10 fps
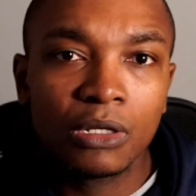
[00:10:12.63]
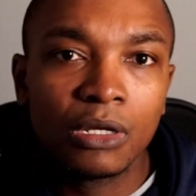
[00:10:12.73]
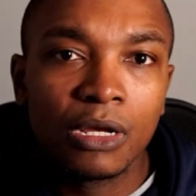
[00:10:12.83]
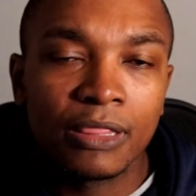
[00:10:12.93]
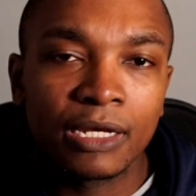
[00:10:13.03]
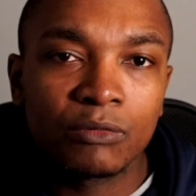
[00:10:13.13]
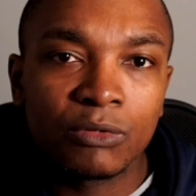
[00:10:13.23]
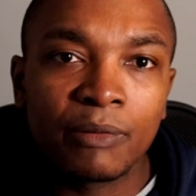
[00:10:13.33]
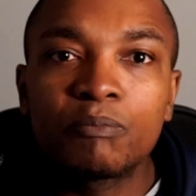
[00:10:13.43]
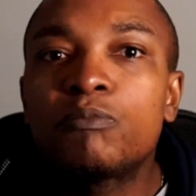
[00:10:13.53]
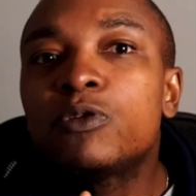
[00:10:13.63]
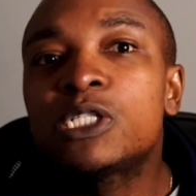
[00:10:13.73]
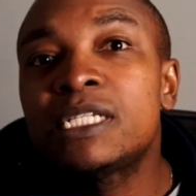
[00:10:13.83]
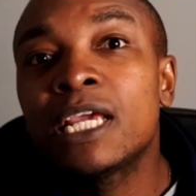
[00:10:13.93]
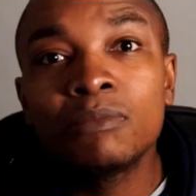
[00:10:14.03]
that
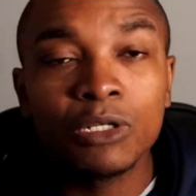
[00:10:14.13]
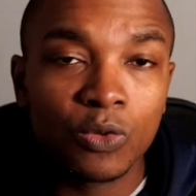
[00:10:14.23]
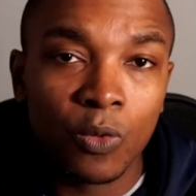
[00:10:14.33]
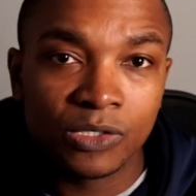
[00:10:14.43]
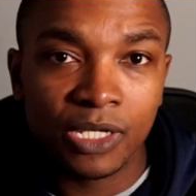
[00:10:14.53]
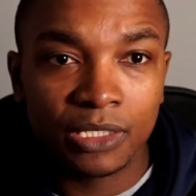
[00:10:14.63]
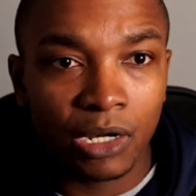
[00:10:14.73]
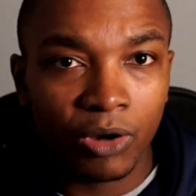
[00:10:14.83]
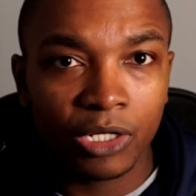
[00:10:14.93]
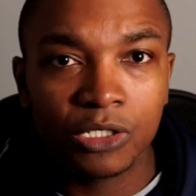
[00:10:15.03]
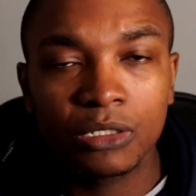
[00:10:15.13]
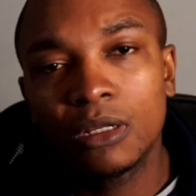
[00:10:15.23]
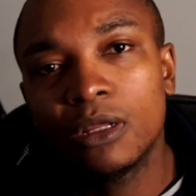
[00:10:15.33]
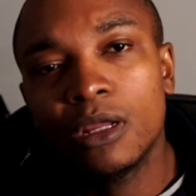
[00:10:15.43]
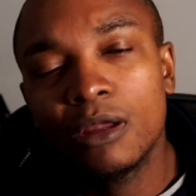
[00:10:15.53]
steered me towards that direction.
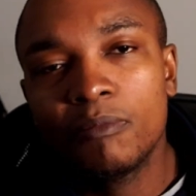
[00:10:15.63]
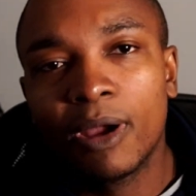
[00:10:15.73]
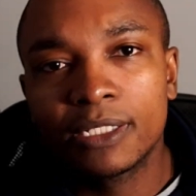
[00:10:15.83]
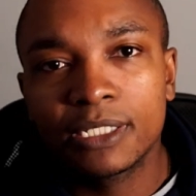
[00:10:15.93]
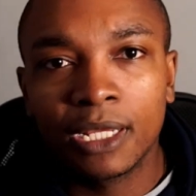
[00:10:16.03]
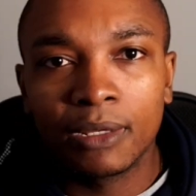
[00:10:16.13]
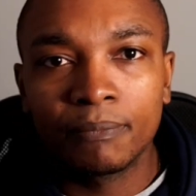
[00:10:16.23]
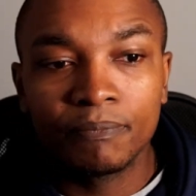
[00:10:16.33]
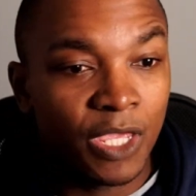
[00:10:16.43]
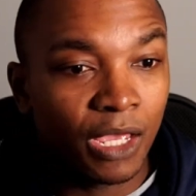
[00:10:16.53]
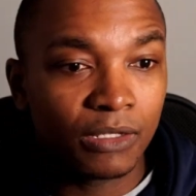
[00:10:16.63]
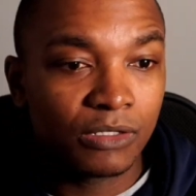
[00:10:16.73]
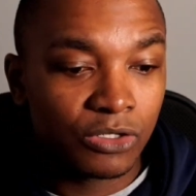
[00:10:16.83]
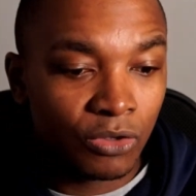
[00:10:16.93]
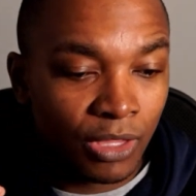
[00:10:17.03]
But yeah,
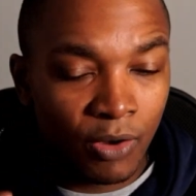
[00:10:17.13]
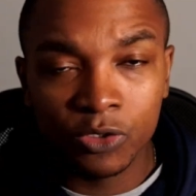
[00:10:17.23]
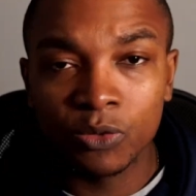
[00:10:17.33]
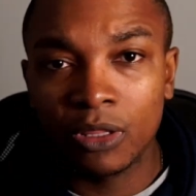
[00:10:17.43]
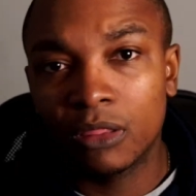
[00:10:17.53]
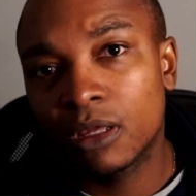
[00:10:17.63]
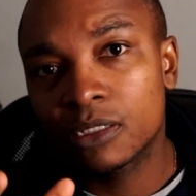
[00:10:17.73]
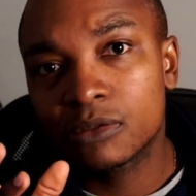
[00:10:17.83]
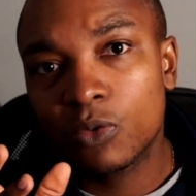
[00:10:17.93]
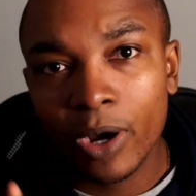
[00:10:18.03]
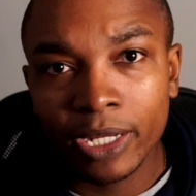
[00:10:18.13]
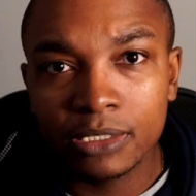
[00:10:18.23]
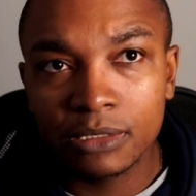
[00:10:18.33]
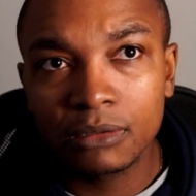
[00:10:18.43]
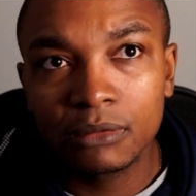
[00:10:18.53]
so that was one of the things.
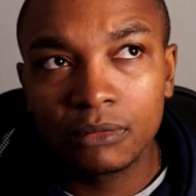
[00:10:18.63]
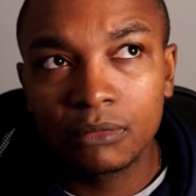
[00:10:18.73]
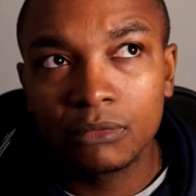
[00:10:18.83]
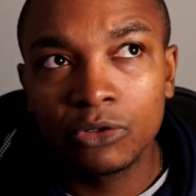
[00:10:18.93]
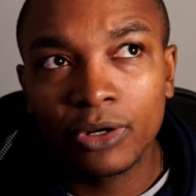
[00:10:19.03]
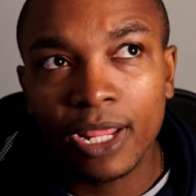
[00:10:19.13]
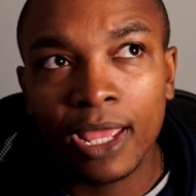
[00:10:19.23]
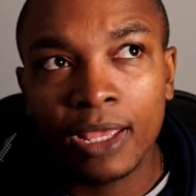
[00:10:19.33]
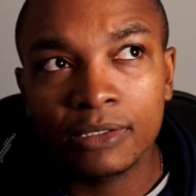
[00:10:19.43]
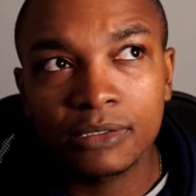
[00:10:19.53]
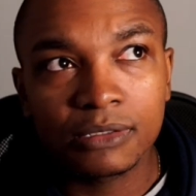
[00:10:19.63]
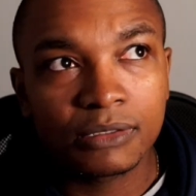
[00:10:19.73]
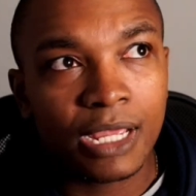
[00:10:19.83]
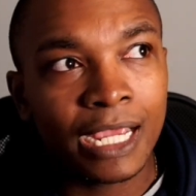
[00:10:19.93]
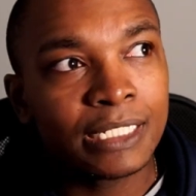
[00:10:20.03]

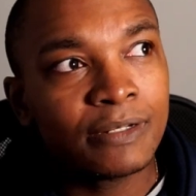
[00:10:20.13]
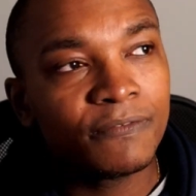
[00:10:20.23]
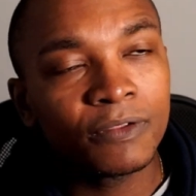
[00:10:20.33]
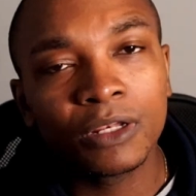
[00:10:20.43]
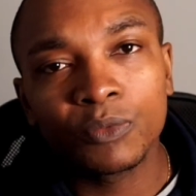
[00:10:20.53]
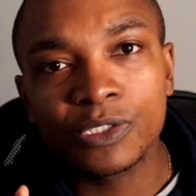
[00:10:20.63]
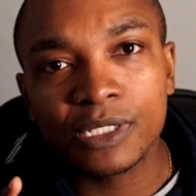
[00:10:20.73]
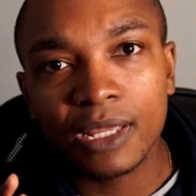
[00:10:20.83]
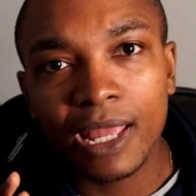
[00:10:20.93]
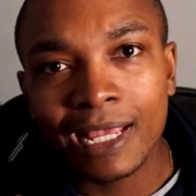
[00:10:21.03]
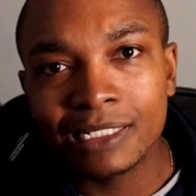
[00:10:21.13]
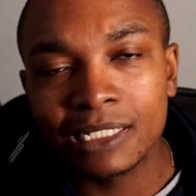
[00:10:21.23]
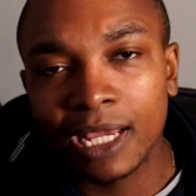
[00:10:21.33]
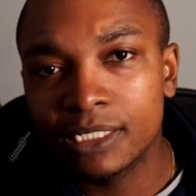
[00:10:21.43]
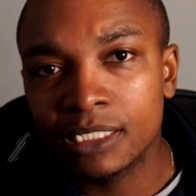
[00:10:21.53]
I didn't feel that it was as
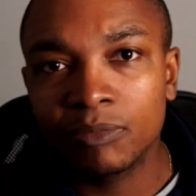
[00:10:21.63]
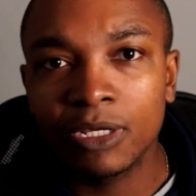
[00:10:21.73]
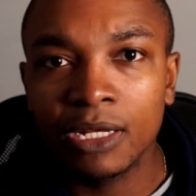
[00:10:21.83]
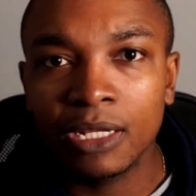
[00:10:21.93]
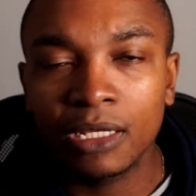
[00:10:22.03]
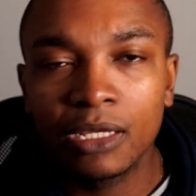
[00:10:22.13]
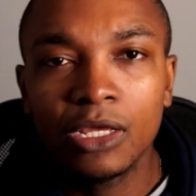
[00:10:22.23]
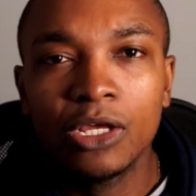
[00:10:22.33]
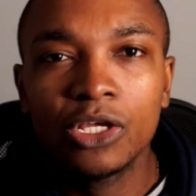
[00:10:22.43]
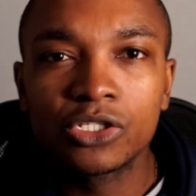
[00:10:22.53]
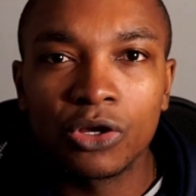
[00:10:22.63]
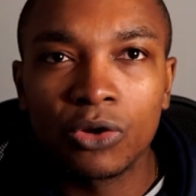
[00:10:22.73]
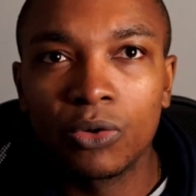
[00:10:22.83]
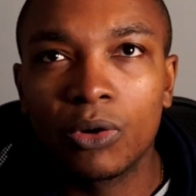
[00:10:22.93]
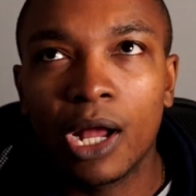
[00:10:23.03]
light in the beginning, so
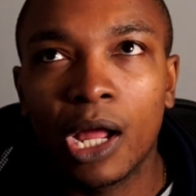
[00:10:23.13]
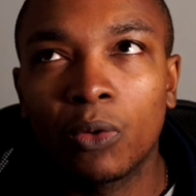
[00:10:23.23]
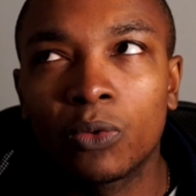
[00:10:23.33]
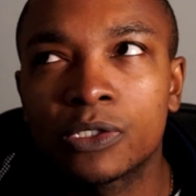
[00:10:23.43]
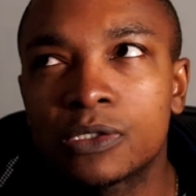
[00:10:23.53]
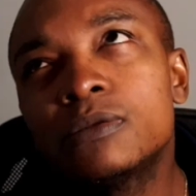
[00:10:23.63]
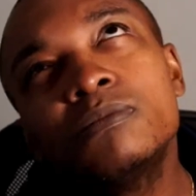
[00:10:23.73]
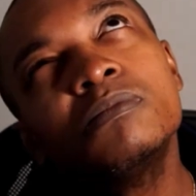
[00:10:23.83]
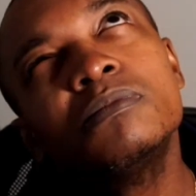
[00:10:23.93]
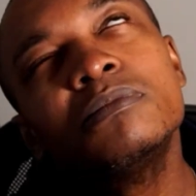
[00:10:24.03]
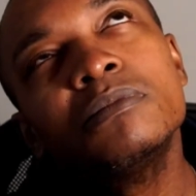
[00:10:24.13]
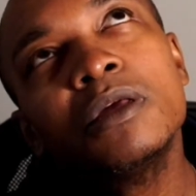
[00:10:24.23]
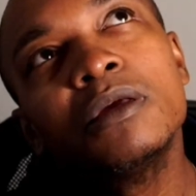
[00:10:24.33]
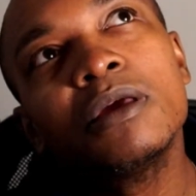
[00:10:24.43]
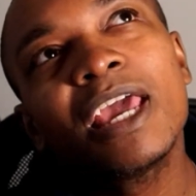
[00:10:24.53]
I was
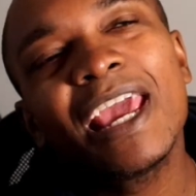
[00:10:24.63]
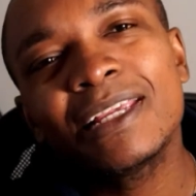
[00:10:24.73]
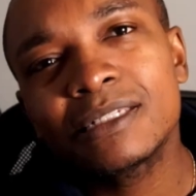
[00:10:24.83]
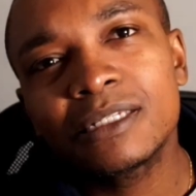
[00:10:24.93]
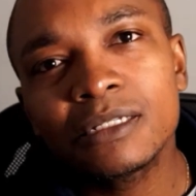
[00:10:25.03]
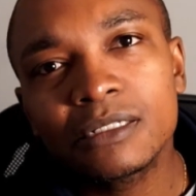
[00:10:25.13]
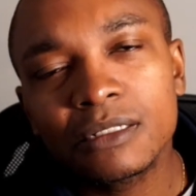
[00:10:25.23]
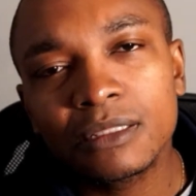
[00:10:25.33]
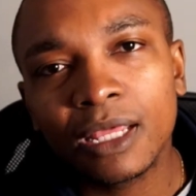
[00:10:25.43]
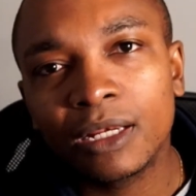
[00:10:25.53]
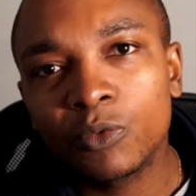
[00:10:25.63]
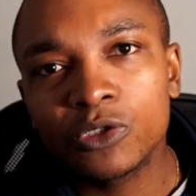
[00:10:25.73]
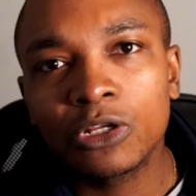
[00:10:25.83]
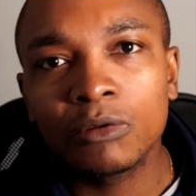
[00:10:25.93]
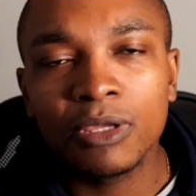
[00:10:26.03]
hesitant that it was
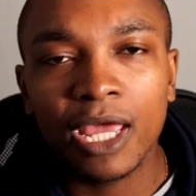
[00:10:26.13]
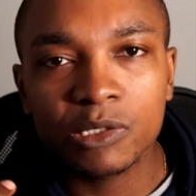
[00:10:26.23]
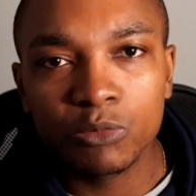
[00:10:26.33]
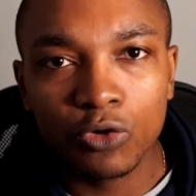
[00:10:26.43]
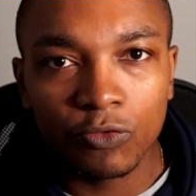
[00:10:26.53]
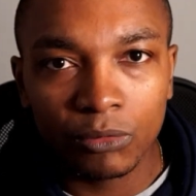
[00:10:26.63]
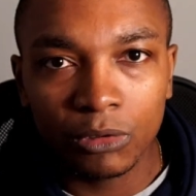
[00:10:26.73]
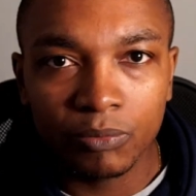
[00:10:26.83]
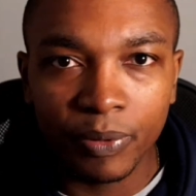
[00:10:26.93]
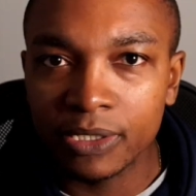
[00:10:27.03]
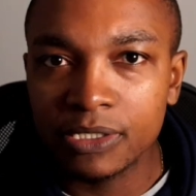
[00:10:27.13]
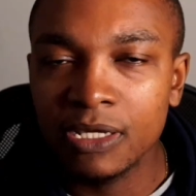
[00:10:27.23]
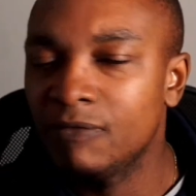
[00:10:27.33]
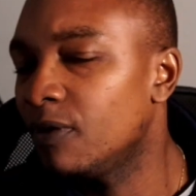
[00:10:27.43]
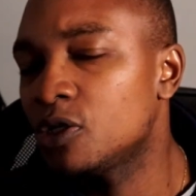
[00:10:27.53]
going to be as maneuverable, but
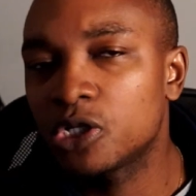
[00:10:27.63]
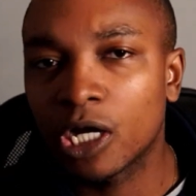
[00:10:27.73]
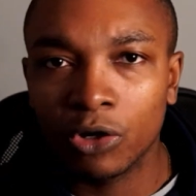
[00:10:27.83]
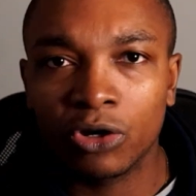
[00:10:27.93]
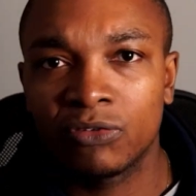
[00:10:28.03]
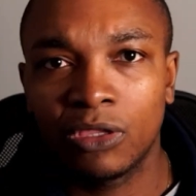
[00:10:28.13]
eventually I got over that